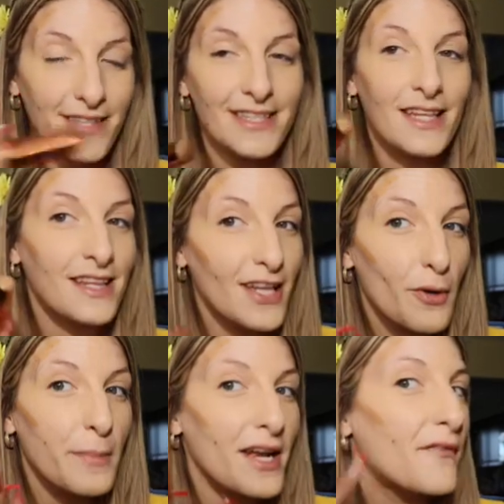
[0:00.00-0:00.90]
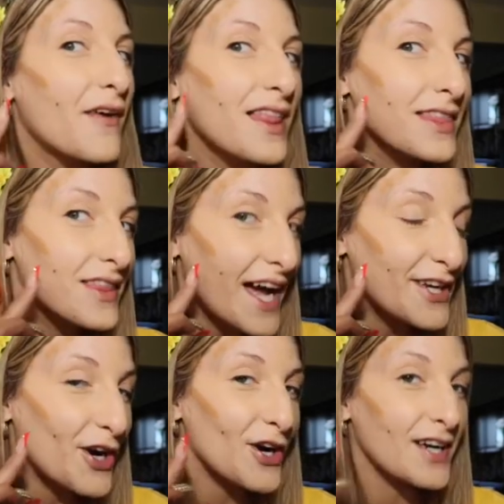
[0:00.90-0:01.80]
It's a little bit of a
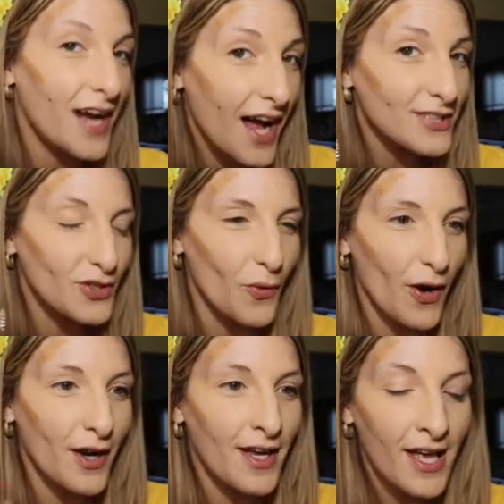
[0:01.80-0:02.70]
lighter contour.